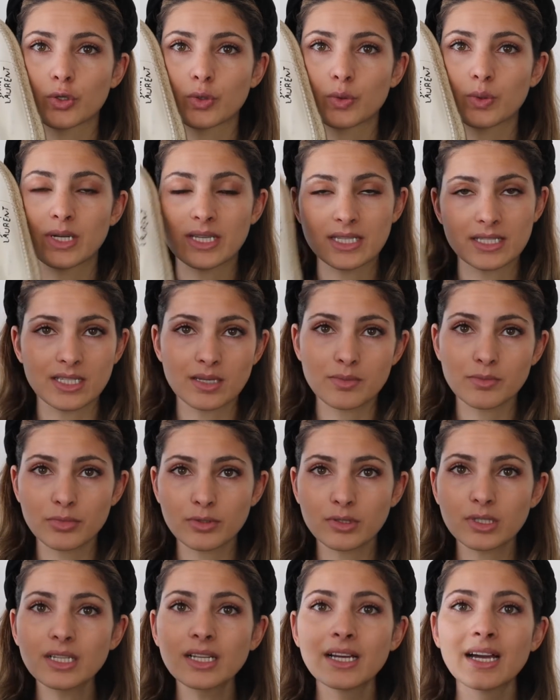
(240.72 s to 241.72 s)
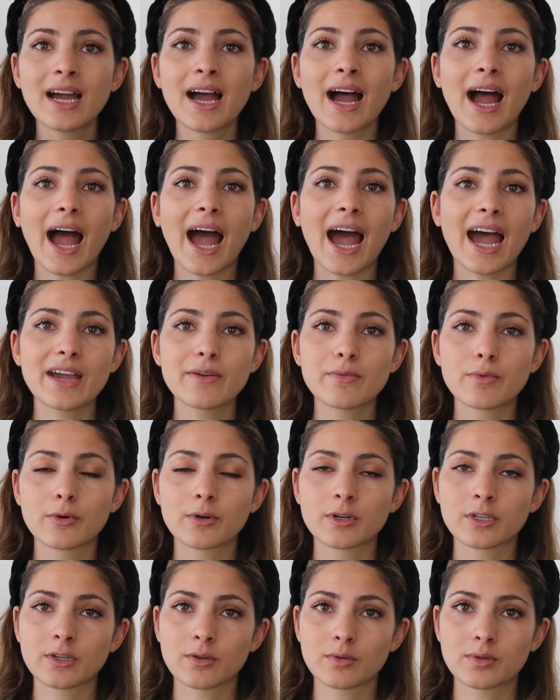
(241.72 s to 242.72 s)
to Istanbul, I
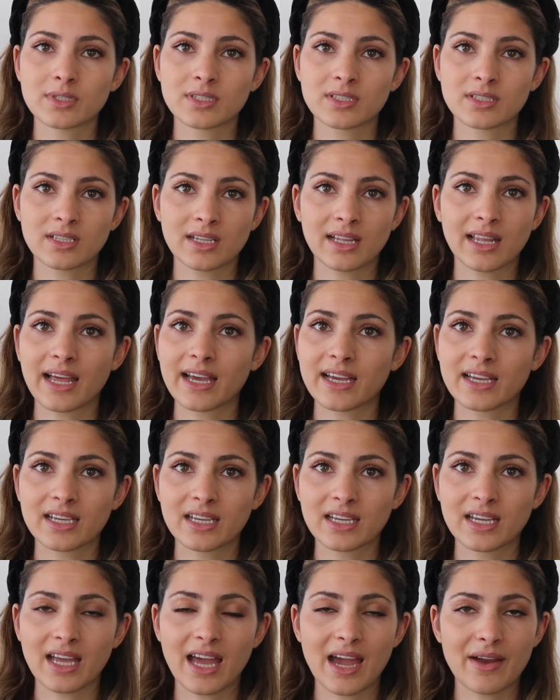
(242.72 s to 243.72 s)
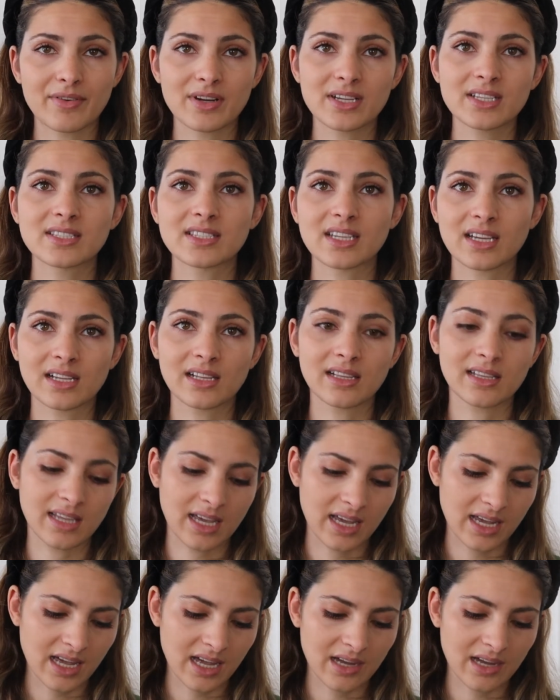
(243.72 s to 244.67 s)
wore those like every single day.